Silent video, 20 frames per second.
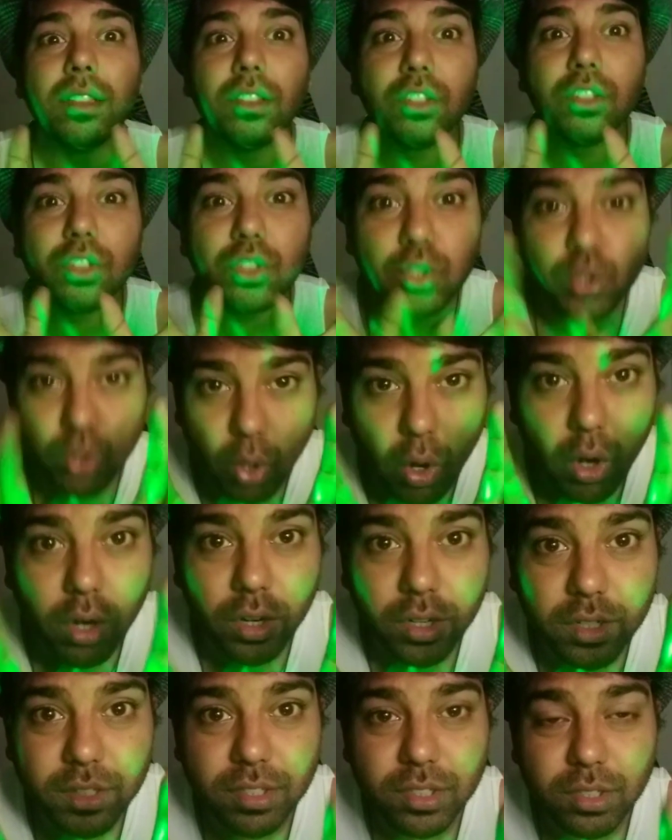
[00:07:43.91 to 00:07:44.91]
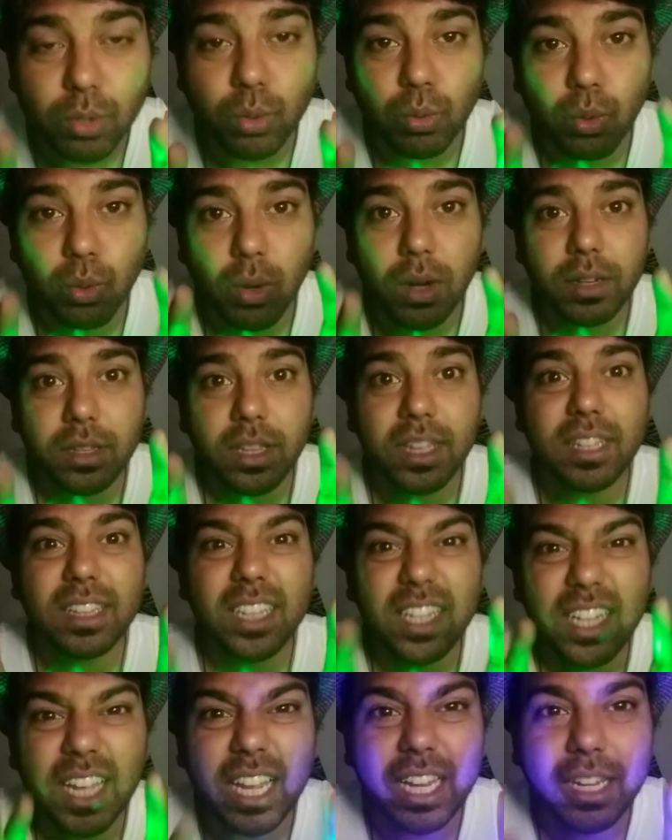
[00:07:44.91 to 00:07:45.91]
The storks who are there,
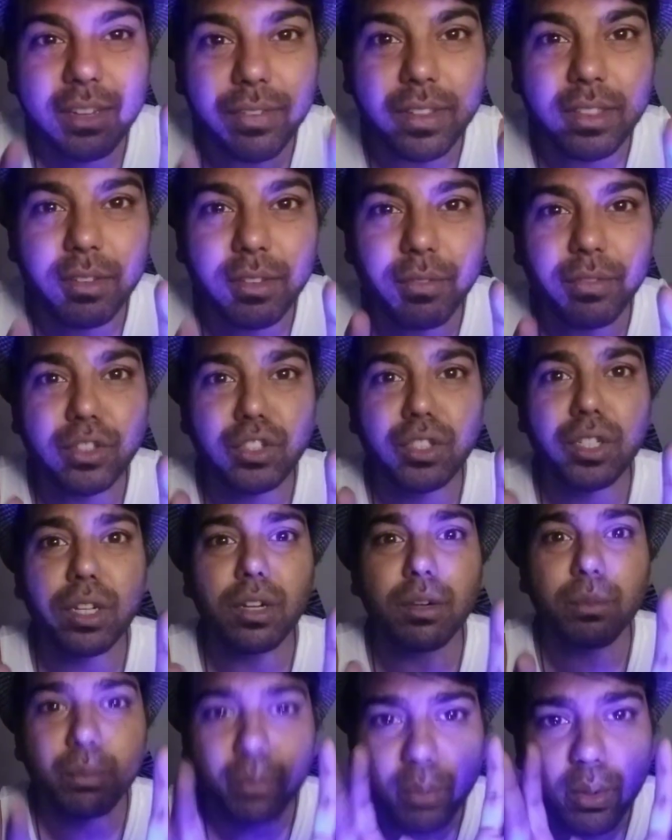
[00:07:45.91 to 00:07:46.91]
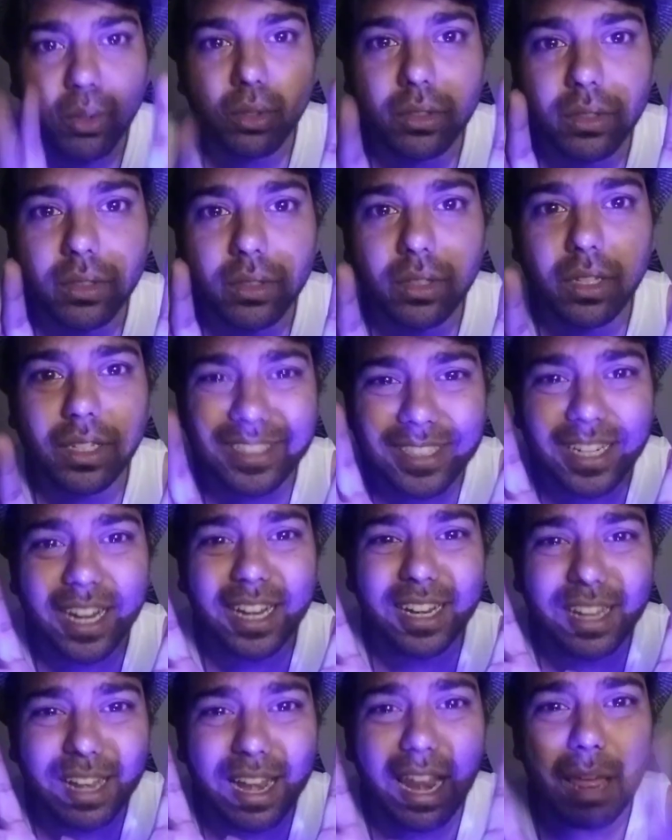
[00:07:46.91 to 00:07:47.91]
the Caliph and the Vizier, both
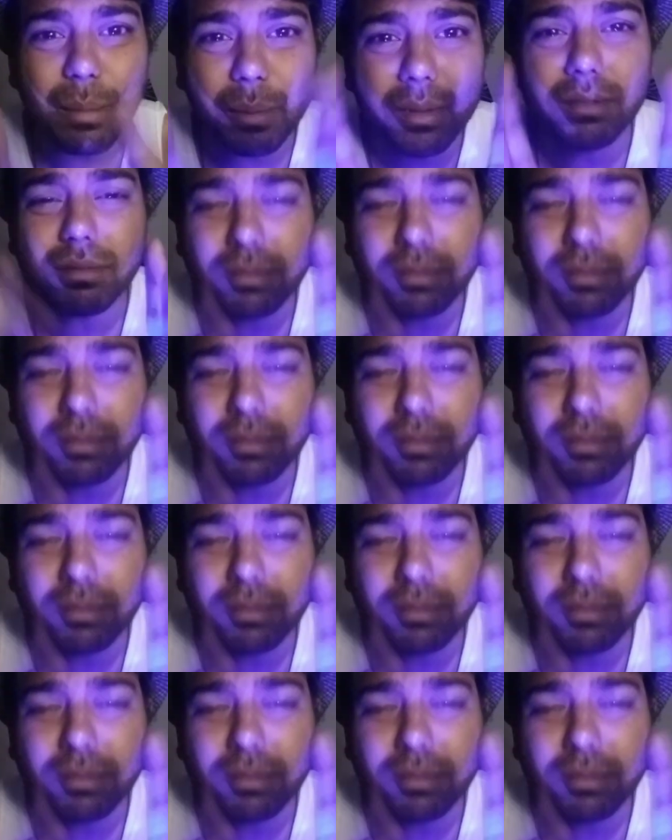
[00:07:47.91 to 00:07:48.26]
start clapping.